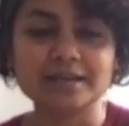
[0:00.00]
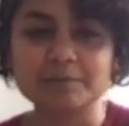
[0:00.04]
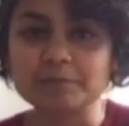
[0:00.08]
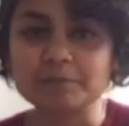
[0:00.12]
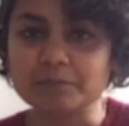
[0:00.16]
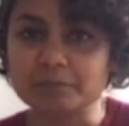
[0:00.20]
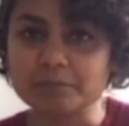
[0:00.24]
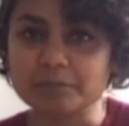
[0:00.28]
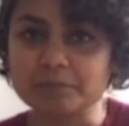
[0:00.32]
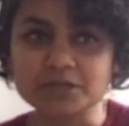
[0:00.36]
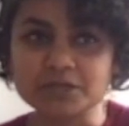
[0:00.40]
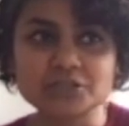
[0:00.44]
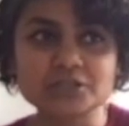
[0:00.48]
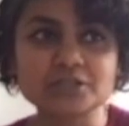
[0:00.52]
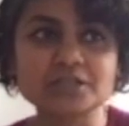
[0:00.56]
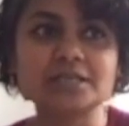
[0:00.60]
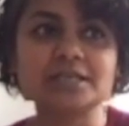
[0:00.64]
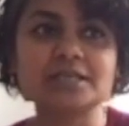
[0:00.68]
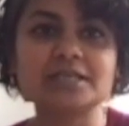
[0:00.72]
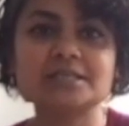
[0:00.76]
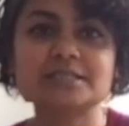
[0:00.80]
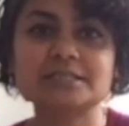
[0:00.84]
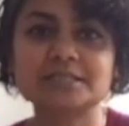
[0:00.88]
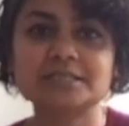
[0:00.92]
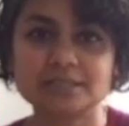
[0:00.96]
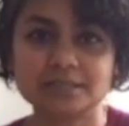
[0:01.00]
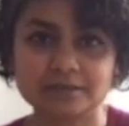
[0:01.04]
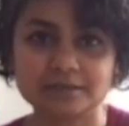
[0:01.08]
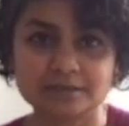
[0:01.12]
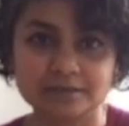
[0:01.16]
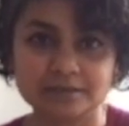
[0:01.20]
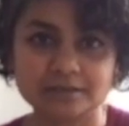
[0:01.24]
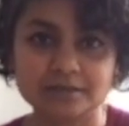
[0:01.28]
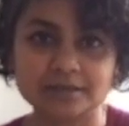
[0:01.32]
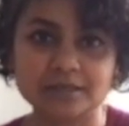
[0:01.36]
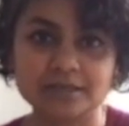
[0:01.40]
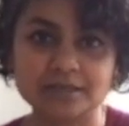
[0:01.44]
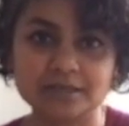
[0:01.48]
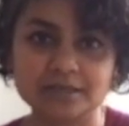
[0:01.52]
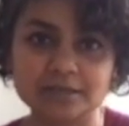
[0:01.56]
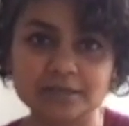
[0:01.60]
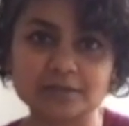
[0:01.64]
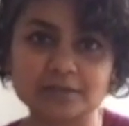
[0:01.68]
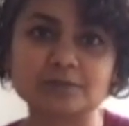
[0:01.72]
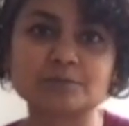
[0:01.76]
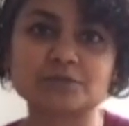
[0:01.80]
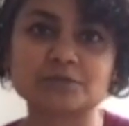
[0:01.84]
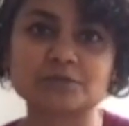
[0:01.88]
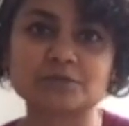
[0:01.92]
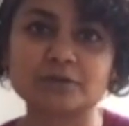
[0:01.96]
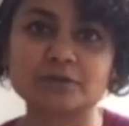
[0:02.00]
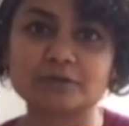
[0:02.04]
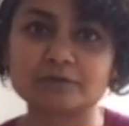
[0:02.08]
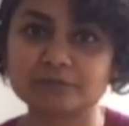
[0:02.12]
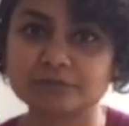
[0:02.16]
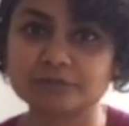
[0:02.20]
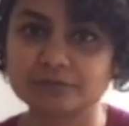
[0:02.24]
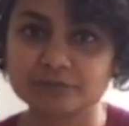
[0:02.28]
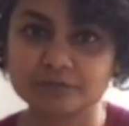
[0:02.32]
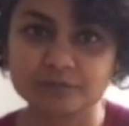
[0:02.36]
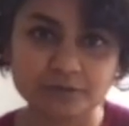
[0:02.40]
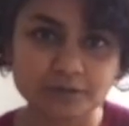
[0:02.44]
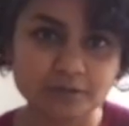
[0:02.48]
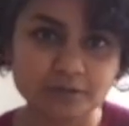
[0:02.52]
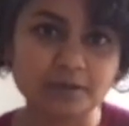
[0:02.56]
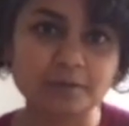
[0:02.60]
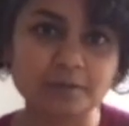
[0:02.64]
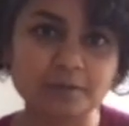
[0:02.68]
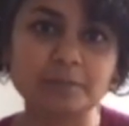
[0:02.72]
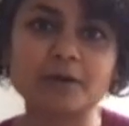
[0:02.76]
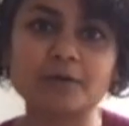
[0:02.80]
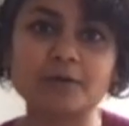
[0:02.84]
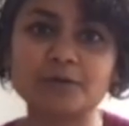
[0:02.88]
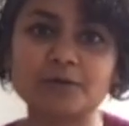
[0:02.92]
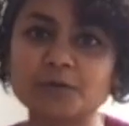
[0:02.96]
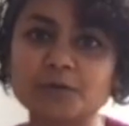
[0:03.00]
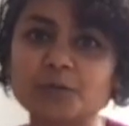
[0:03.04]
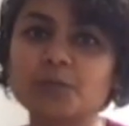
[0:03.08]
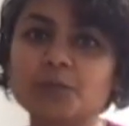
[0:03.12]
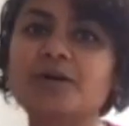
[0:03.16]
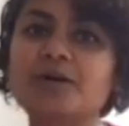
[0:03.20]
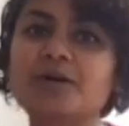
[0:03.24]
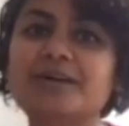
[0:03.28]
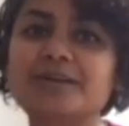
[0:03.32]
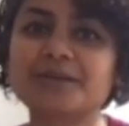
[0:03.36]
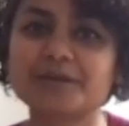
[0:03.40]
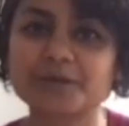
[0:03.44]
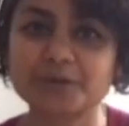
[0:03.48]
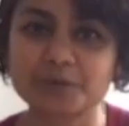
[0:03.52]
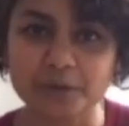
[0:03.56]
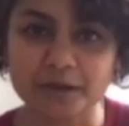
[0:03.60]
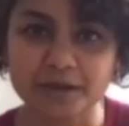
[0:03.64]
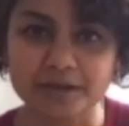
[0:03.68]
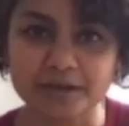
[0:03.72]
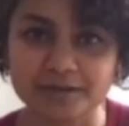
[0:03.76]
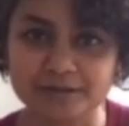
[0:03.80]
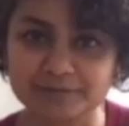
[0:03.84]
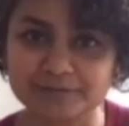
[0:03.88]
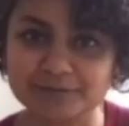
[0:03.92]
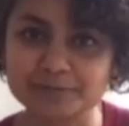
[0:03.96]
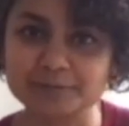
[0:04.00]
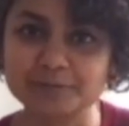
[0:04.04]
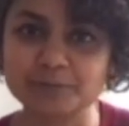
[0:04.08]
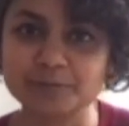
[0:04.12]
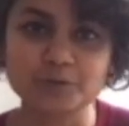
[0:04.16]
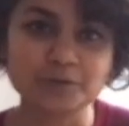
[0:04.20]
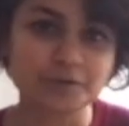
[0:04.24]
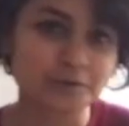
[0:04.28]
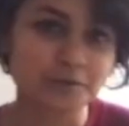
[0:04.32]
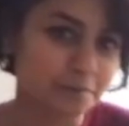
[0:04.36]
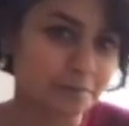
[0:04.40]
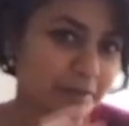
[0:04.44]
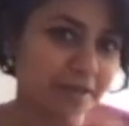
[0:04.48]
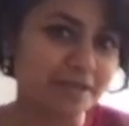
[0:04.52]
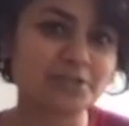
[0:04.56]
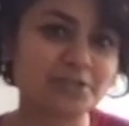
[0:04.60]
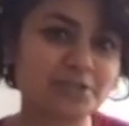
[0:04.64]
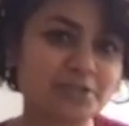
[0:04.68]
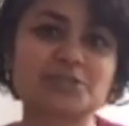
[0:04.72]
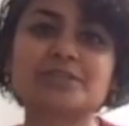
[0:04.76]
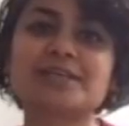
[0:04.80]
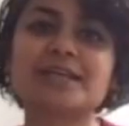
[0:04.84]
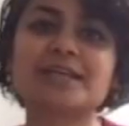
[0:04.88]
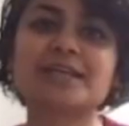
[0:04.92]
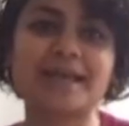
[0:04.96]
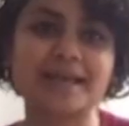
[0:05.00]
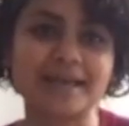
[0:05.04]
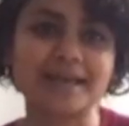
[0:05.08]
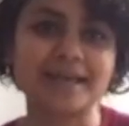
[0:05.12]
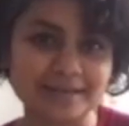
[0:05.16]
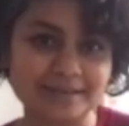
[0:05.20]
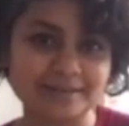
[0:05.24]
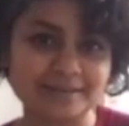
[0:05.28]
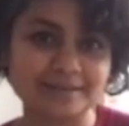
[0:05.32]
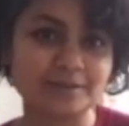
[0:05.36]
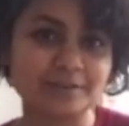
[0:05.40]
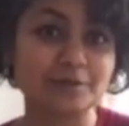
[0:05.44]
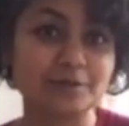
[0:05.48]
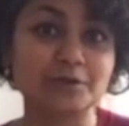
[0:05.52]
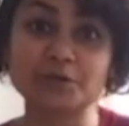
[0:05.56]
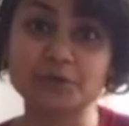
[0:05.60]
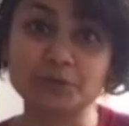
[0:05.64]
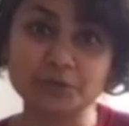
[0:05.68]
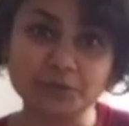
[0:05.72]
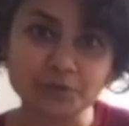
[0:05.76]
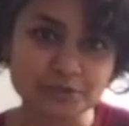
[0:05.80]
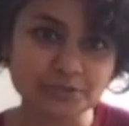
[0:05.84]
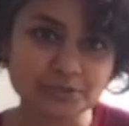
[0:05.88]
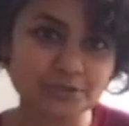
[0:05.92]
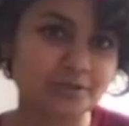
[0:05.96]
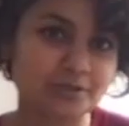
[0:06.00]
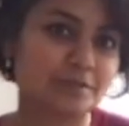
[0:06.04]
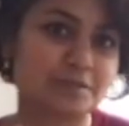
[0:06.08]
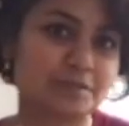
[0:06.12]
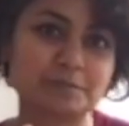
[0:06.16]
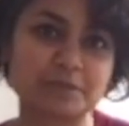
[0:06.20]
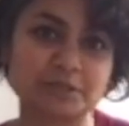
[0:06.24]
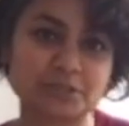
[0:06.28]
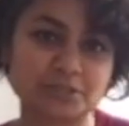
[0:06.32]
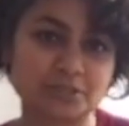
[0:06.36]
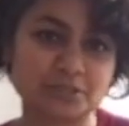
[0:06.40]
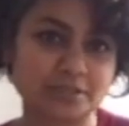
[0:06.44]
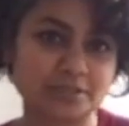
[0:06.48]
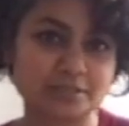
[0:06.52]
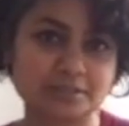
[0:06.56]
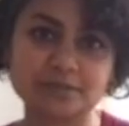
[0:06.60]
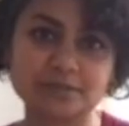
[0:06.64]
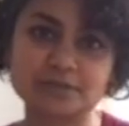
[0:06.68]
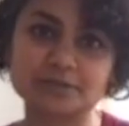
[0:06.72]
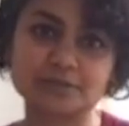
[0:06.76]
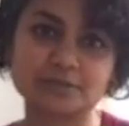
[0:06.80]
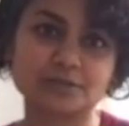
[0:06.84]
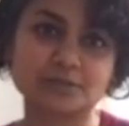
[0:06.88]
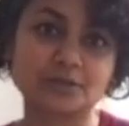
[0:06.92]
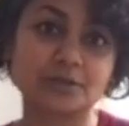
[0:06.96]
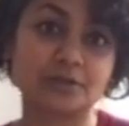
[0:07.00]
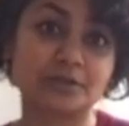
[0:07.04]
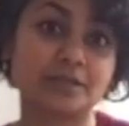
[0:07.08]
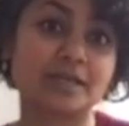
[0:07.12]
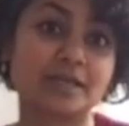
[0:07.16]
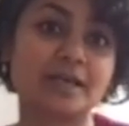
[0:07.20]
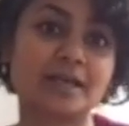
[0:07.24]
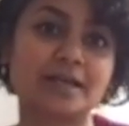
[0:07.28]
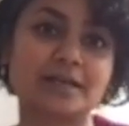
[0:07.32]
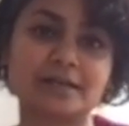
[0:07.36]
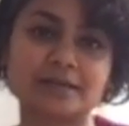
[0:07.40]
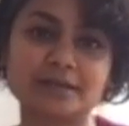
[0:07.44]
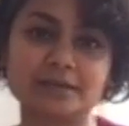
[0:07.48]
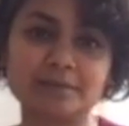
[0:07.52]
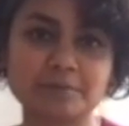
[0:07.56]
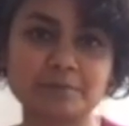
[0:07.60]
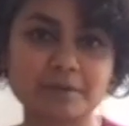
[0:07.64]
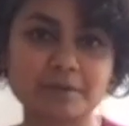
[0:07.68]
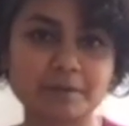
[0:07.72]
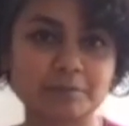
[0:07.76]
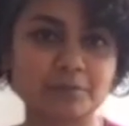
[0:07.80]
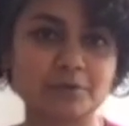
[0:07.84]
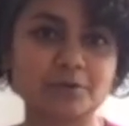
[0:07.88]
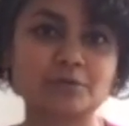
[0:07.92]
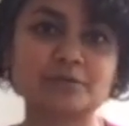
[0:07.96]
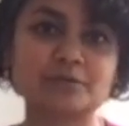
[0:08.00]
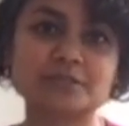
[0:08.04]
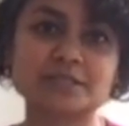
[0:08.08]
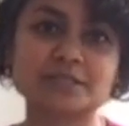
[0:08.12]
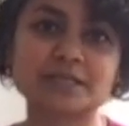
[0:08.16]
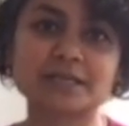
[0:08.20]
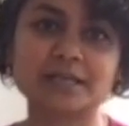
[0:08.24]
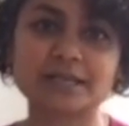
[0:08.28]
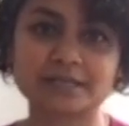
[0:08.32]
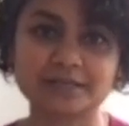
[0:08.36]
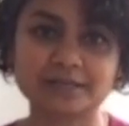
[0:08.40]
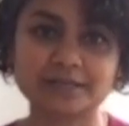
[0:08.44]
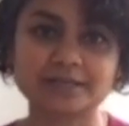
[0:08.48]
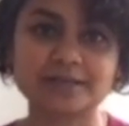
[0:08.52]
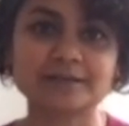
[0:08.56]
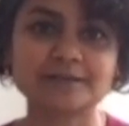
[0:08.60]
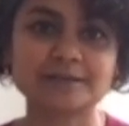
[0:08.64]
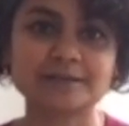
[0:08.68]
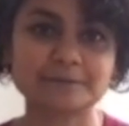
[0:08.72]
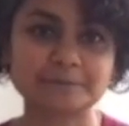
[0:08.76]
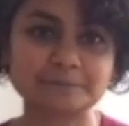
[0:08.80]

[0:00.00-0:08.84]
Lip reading: much easier in terms of the amount of work required from both patient and the nurse or the specialist nurse or the care team member who's collecting it.